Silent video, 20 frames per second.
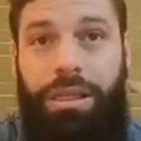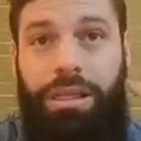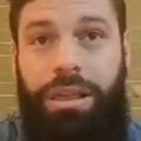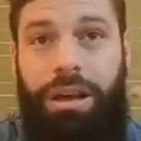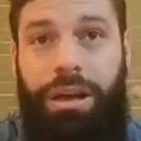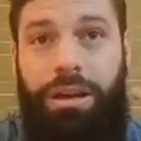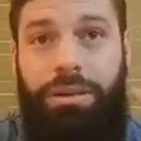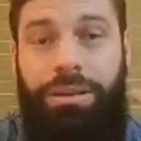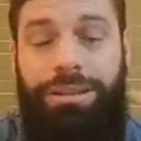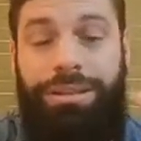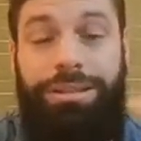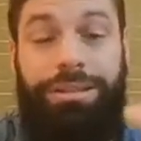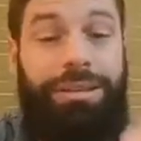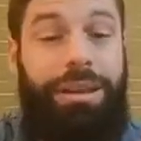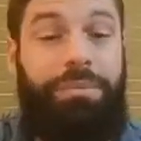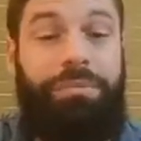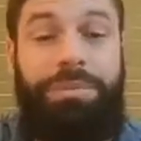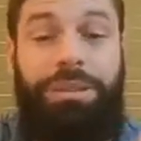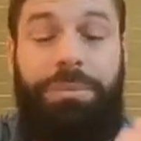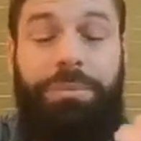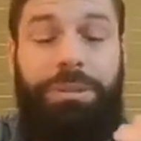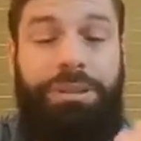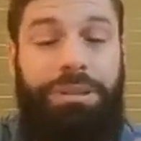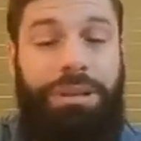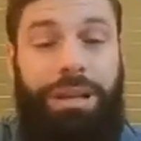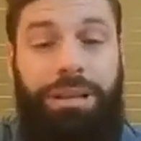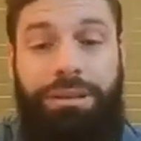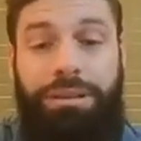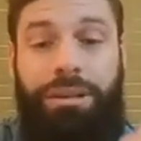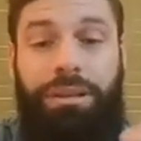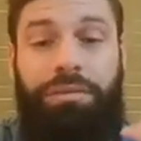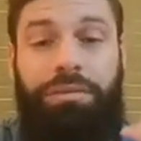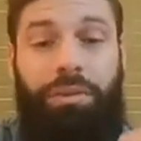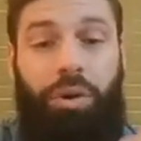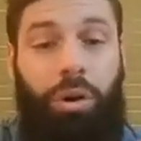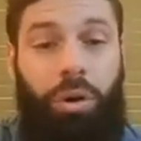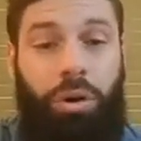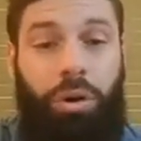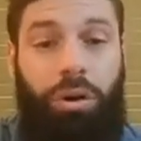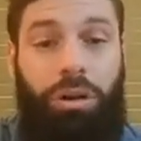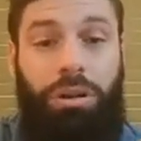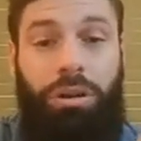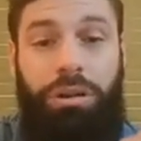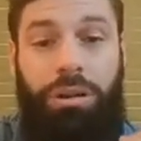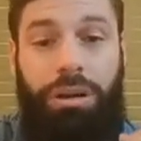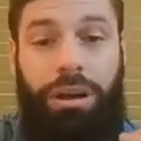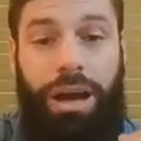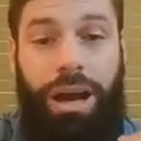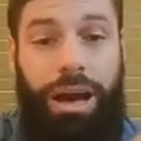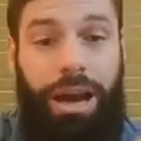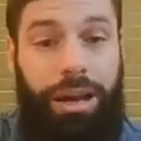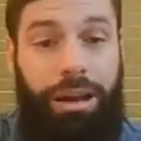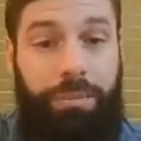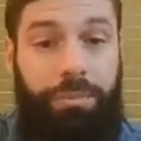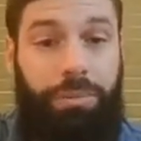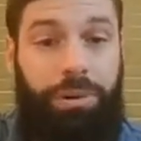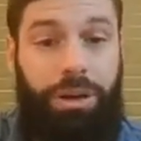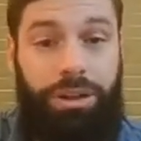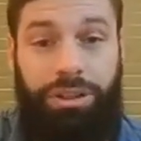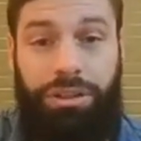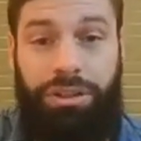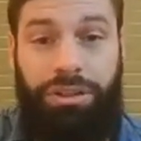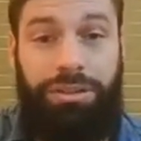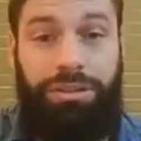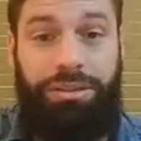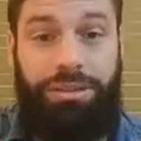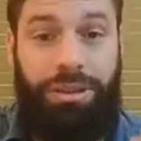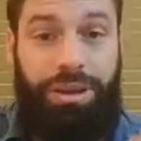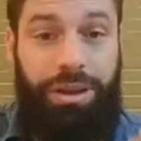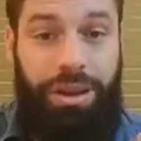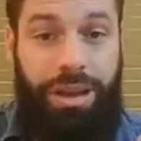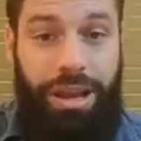that 70% of all ad impressions